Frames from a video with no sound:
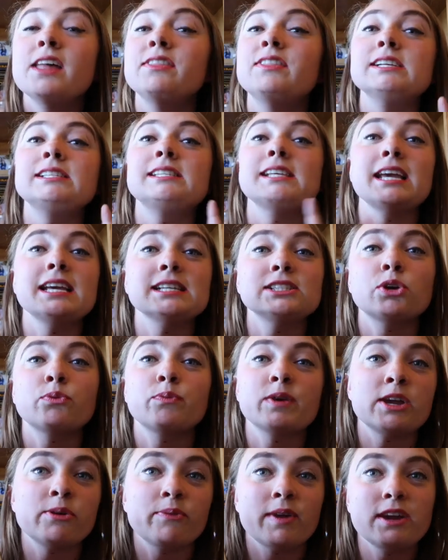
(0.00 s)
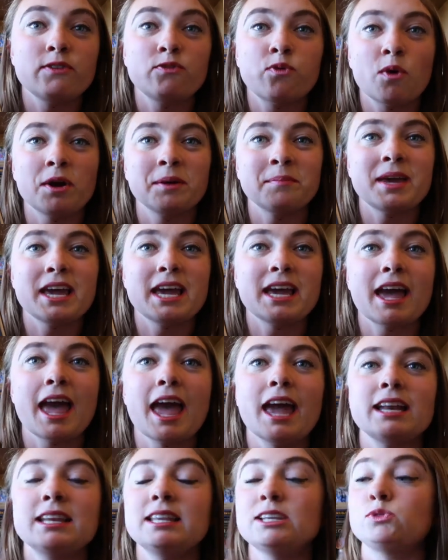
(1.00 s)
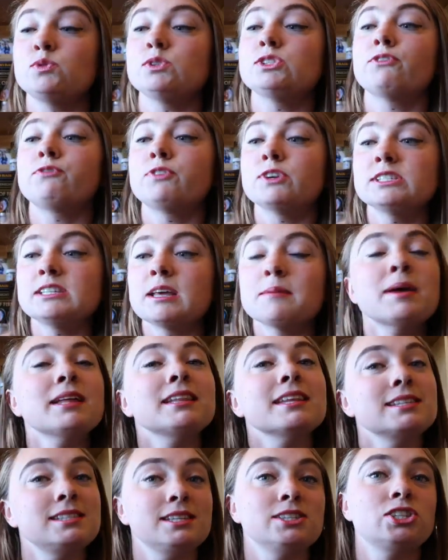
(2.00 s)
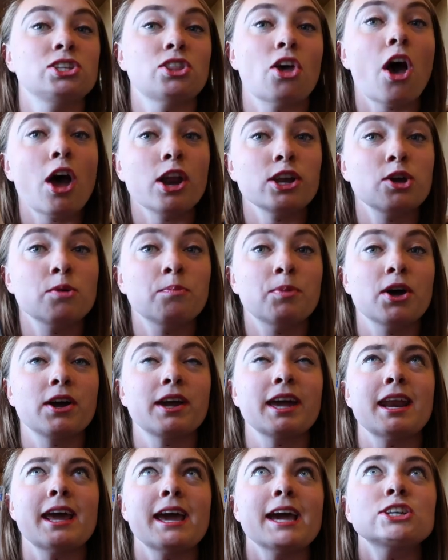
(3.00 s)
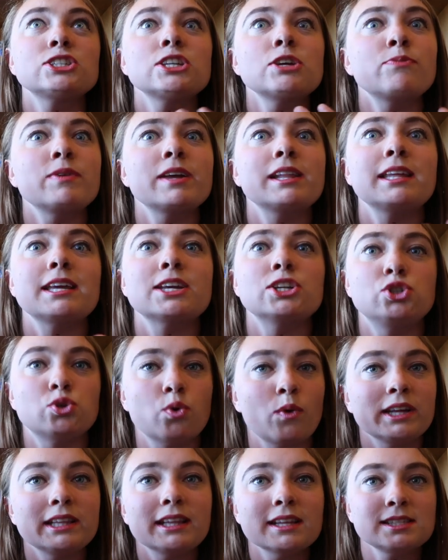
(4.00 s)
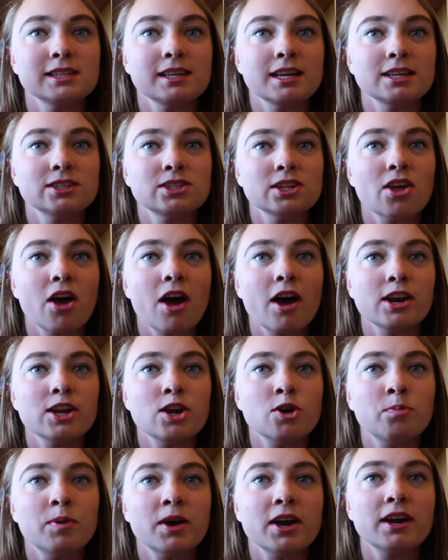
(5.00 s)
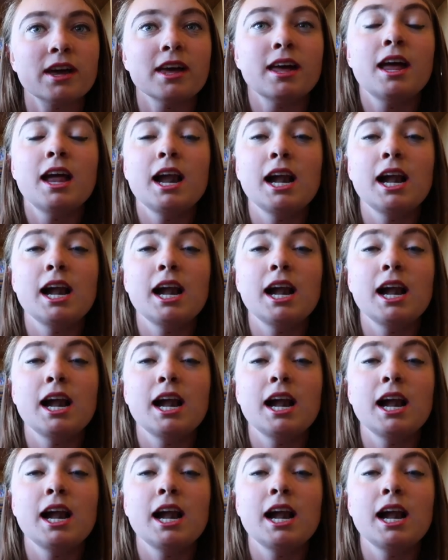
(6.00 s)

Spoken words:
This is a reread for me, and this was the first time I listened to the audiobook, and I actually really enjoyed listening to the audiobook.